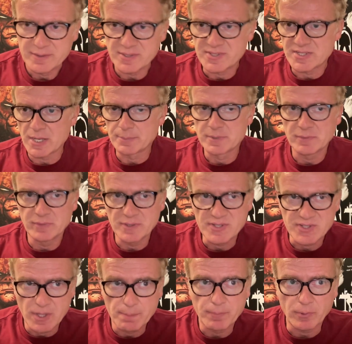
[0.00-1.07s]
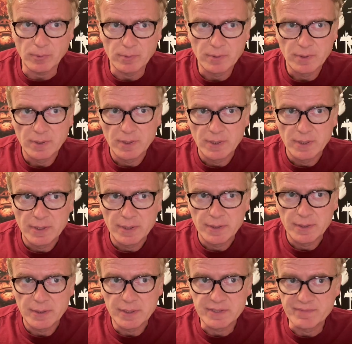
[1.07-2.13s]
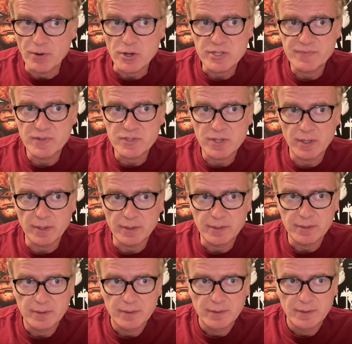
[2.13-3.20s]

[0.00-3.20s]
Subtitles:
deceptively simple, it's very sophisticated.